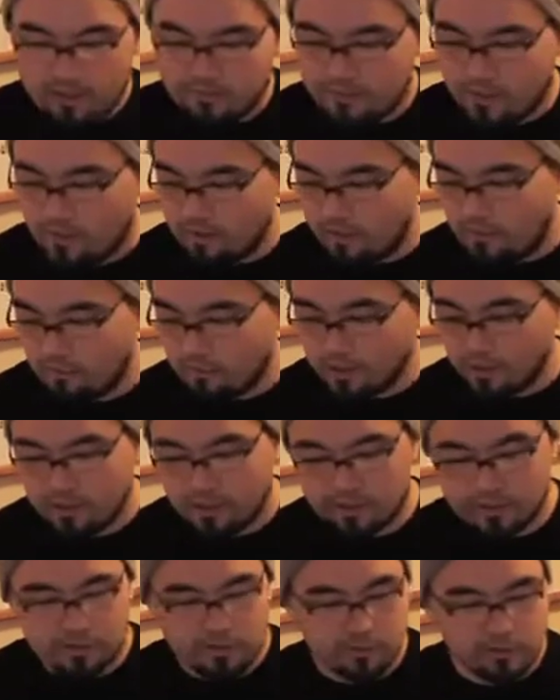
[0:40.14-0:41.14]
a really
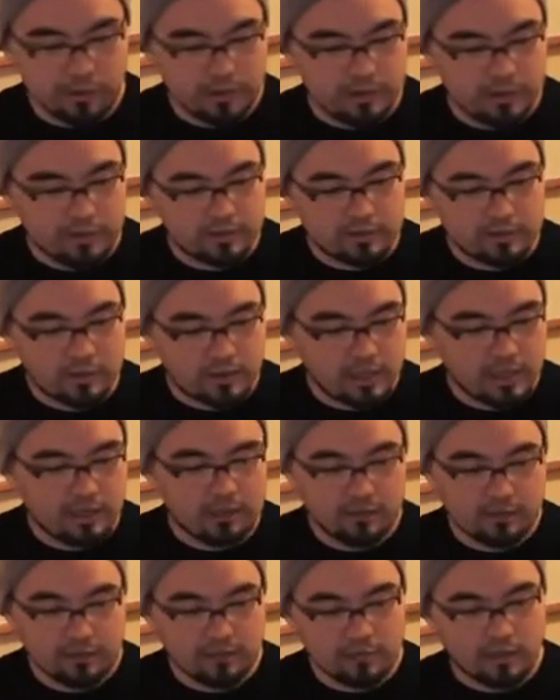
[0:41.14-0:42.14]
good smoothie that's
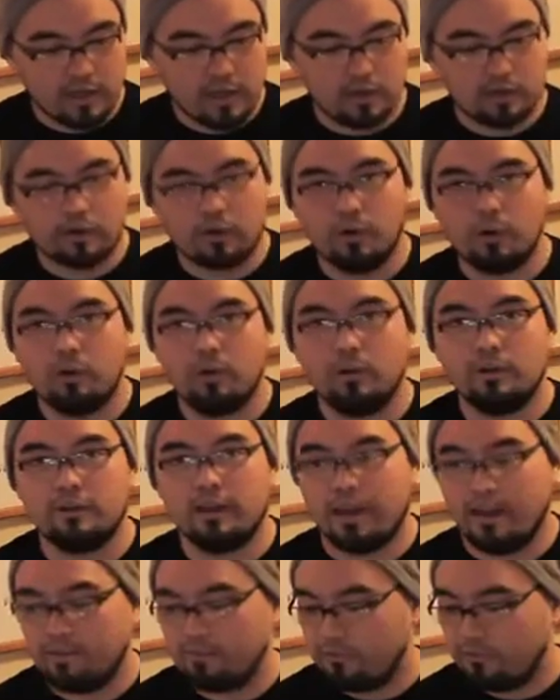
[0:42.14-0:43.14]
thick, cold,
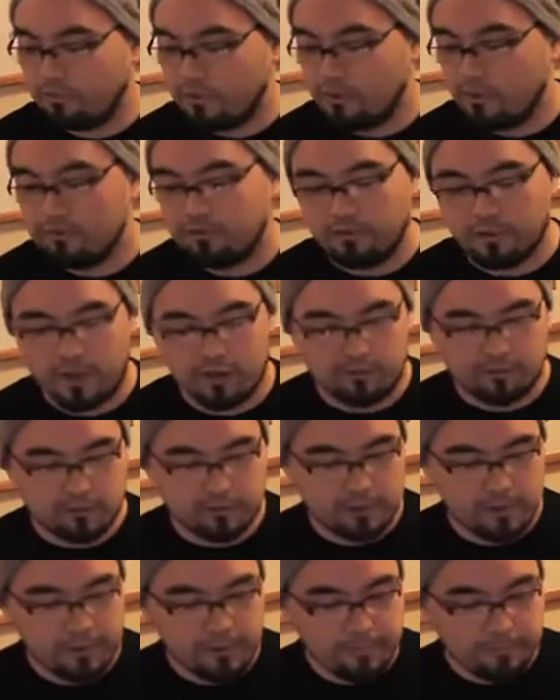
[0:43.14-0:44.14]
and full of flavor.
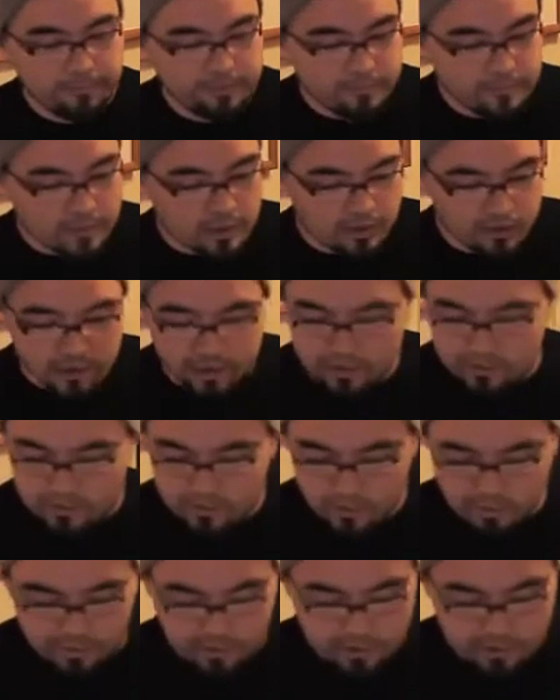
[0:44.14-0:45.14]
All right,
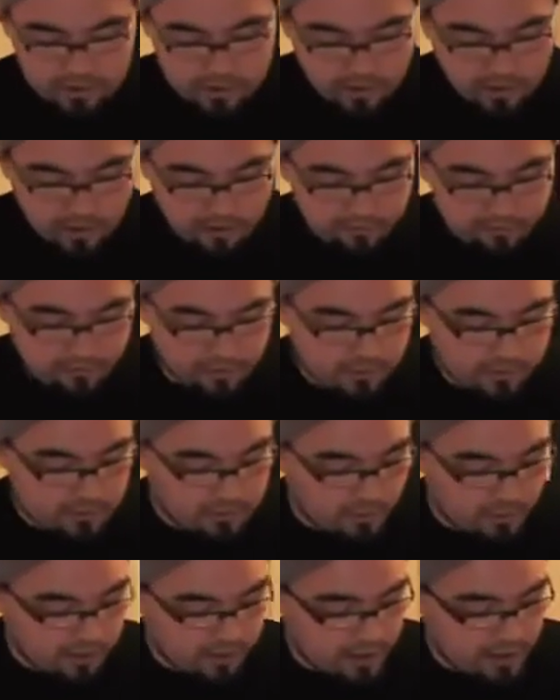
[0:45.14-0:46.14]
so we're going to start off first
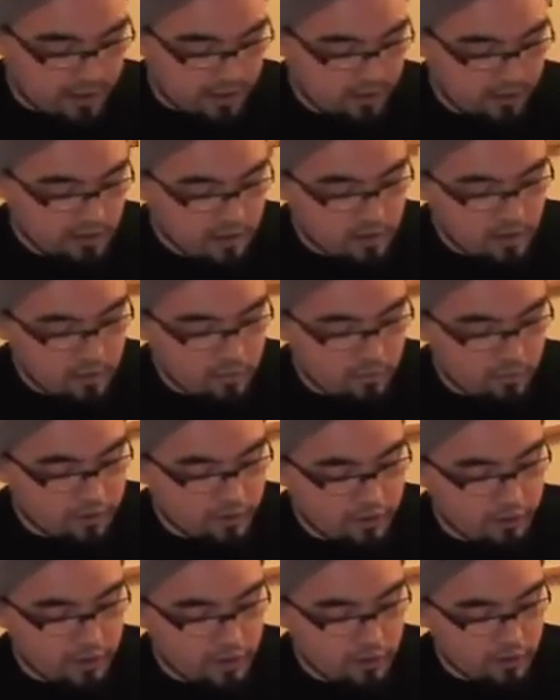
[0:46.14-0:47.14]
with
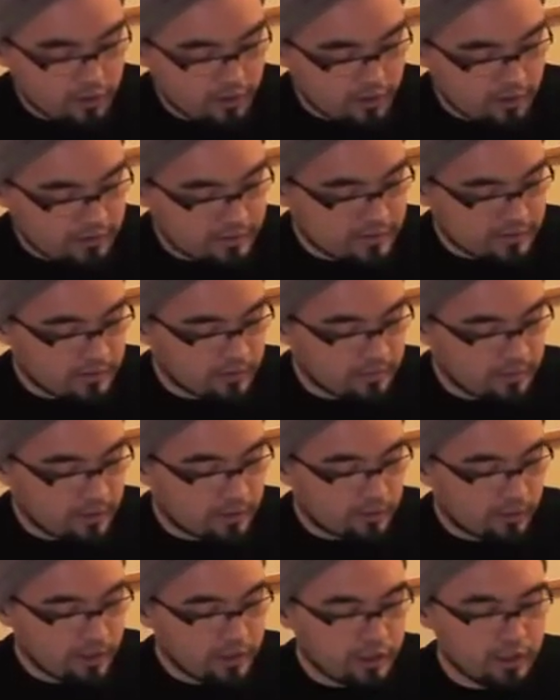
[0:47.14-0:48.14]
our yogurt. This is going to be
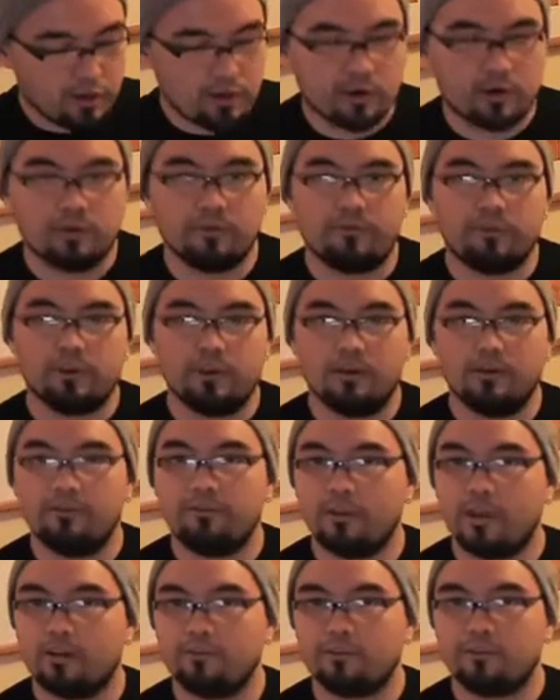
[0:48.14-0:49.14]
Greek yogurt, vanilla
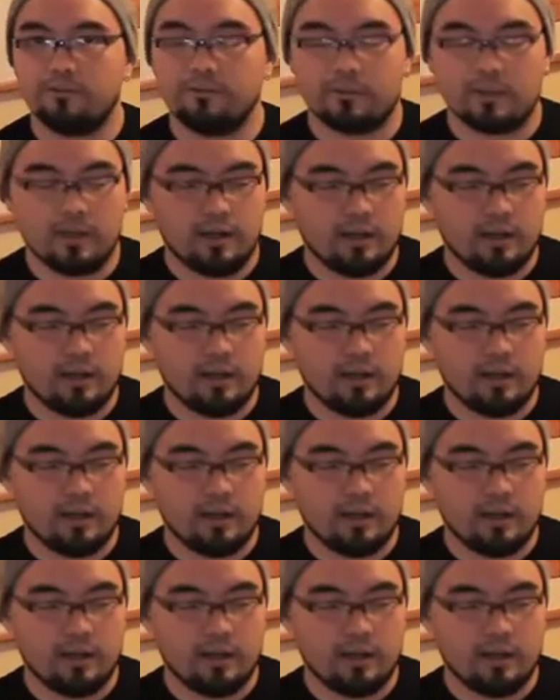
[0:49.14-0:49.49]
flavored,